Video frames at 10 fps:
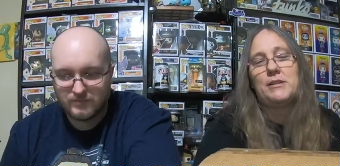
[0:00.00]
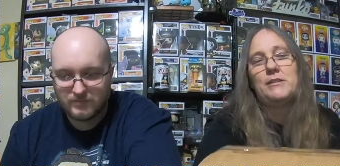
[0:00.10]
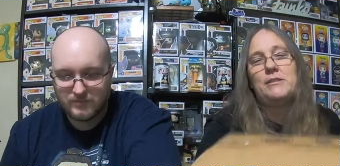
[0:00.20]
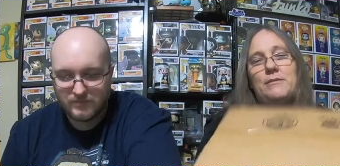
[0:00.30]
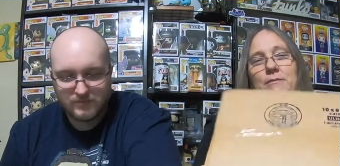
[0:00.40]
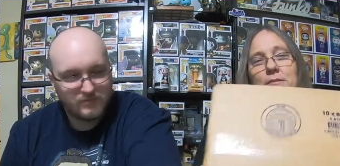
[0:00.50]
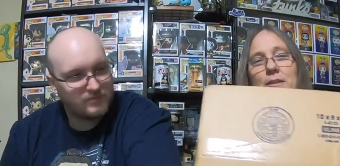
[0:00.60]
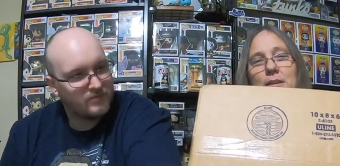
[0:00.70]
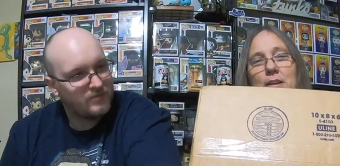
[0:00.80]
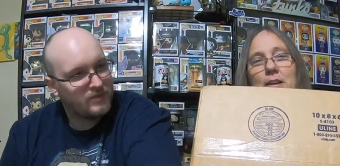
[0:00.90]
Speaker 1: is.
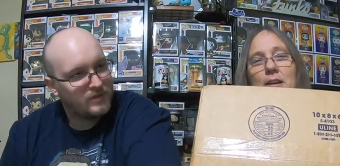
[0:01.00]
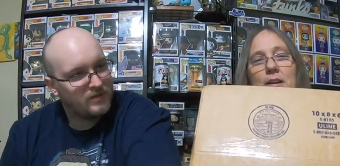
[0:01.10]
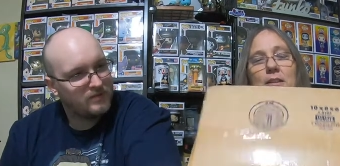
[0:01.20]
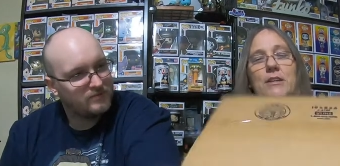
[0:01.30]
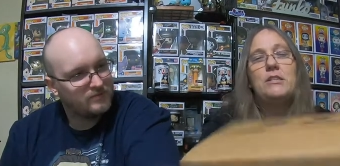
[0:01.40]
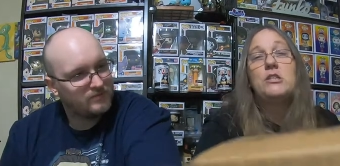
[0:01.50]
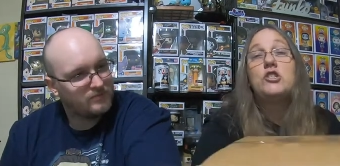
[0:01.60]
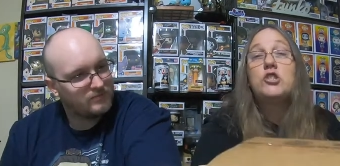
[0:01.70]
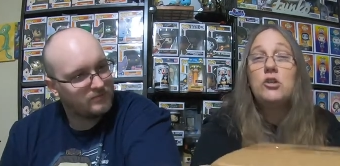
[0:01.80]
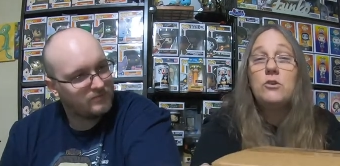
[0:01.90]
This is
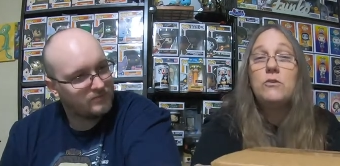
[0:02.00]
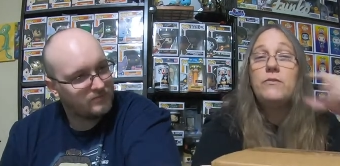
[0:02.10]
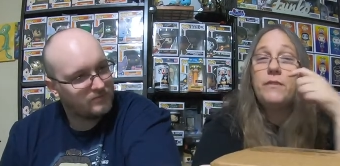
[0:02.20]
two